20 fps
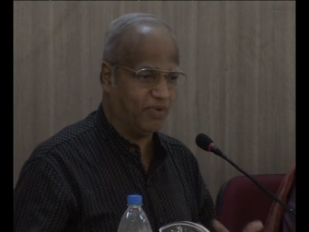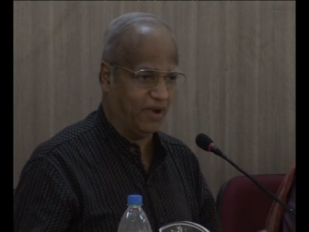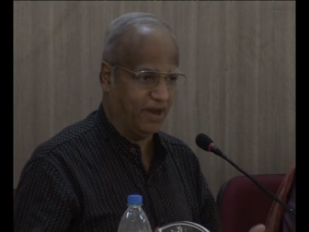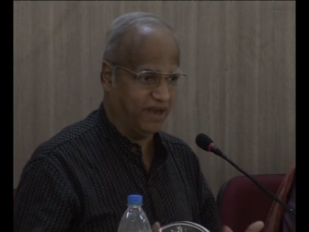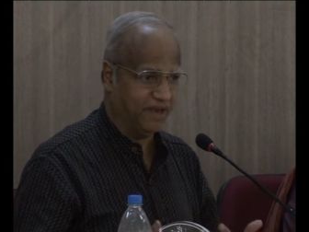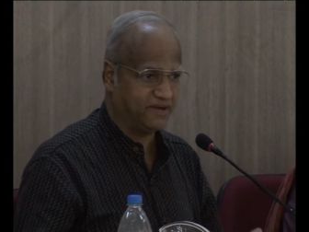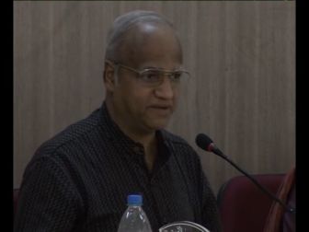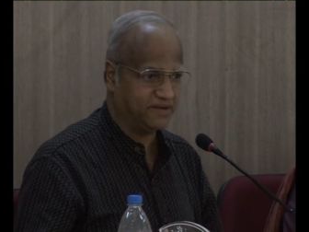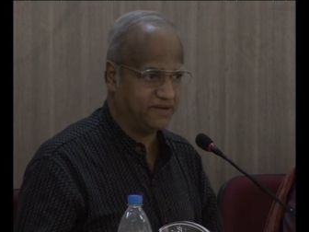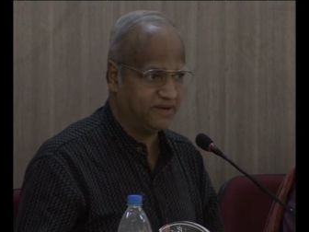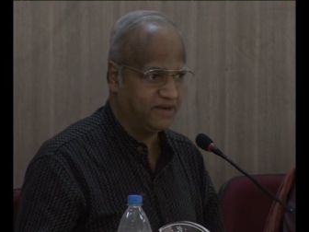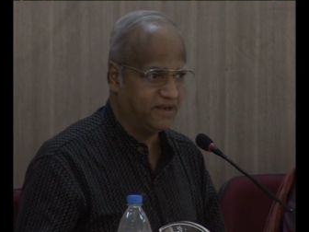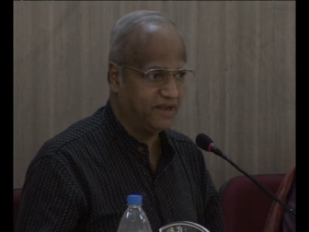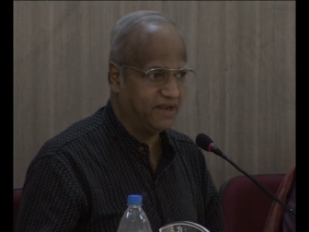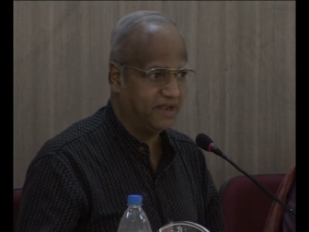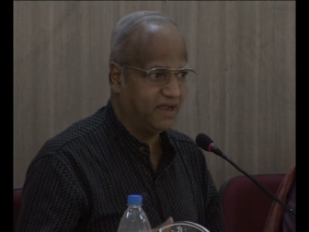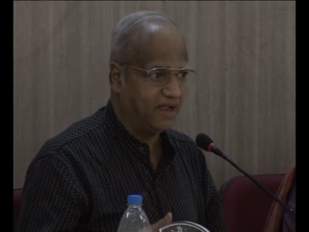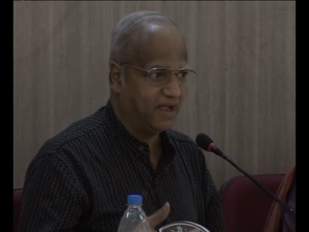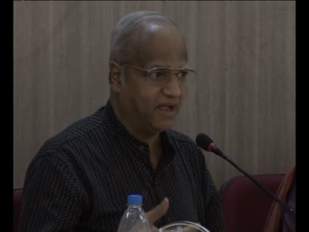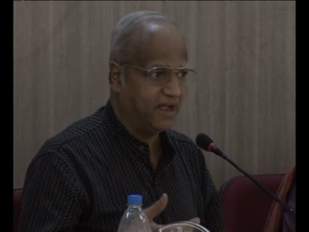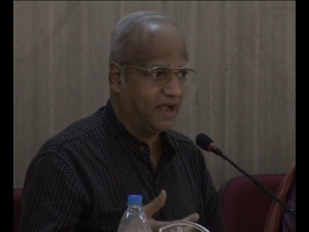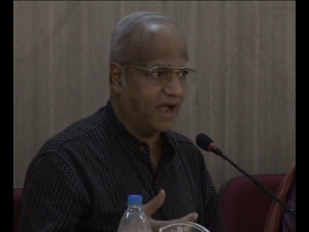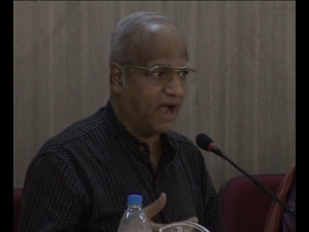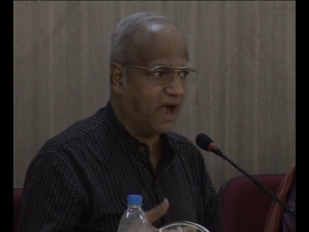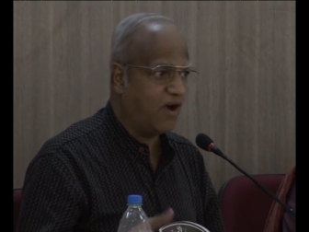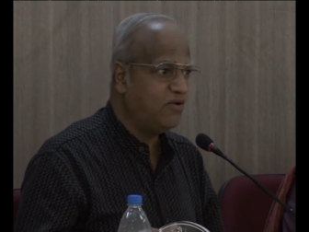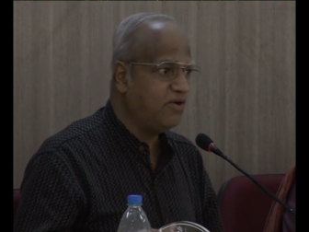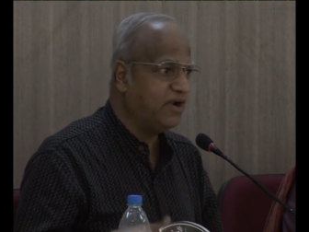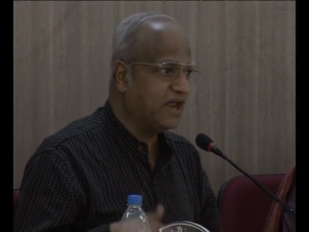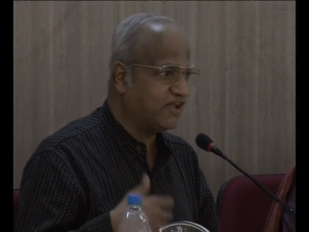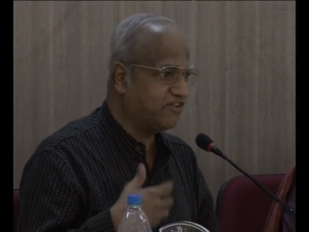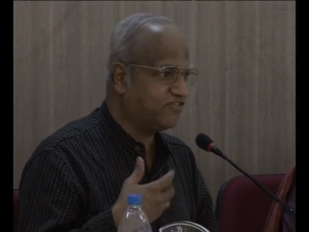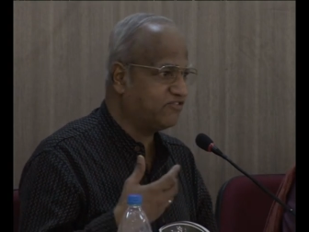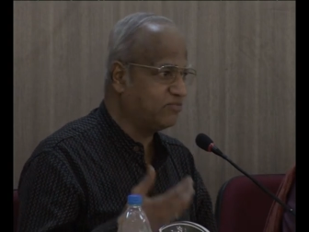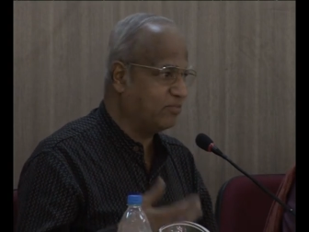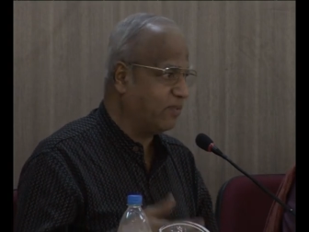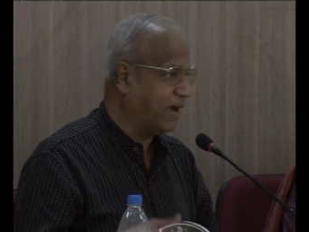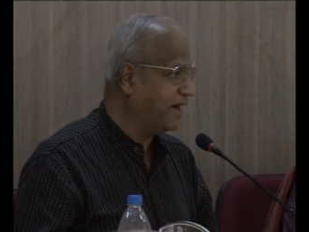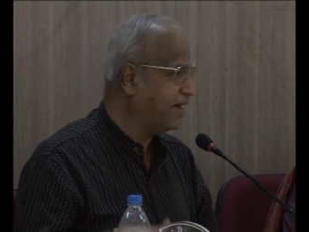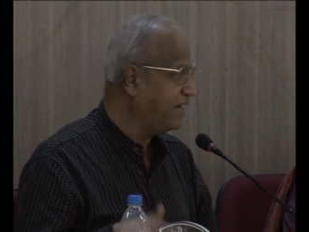point, how does
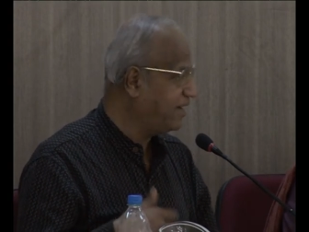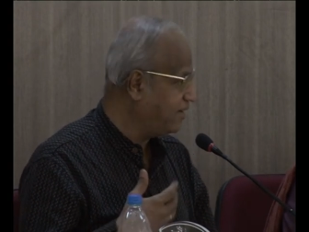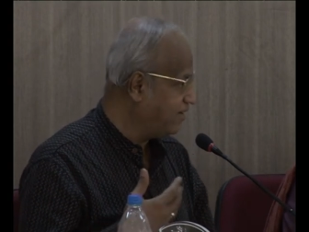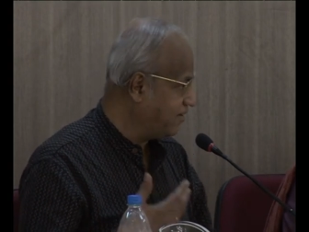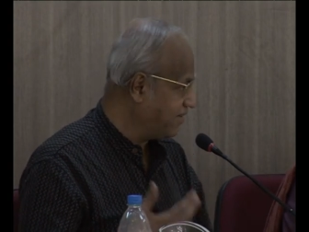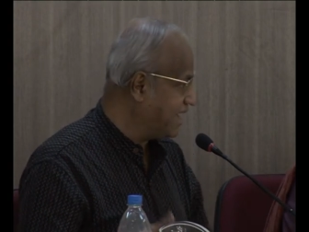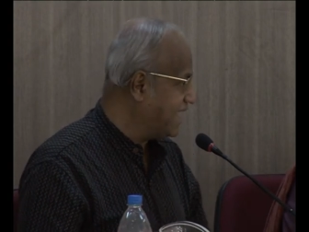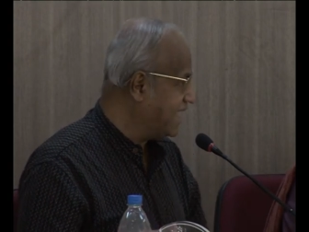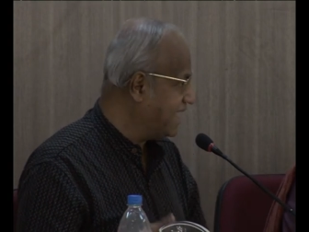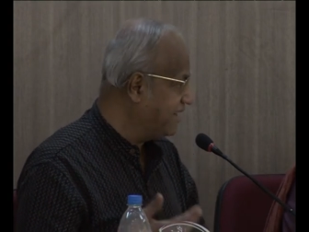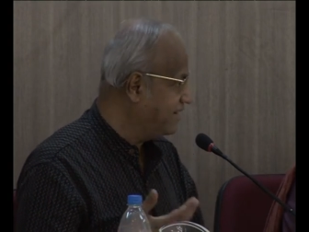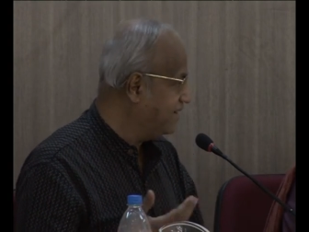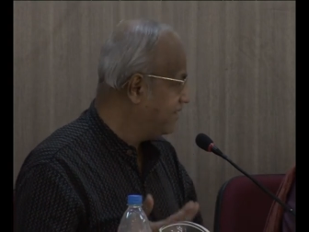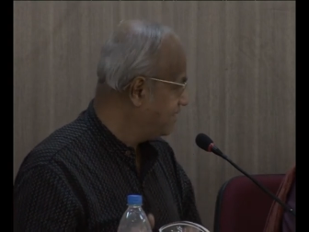one read